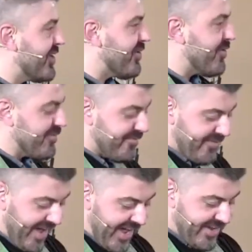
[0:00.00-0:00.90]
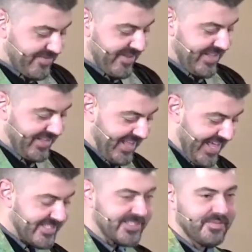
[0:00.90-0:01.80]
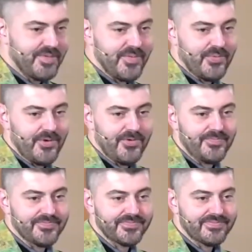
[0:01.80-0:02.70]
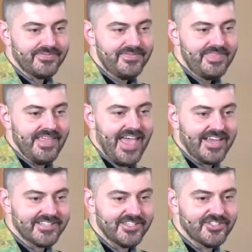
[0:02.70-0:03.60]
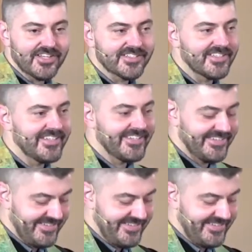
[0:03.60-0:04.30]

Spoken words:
there were 5 less people acting justly,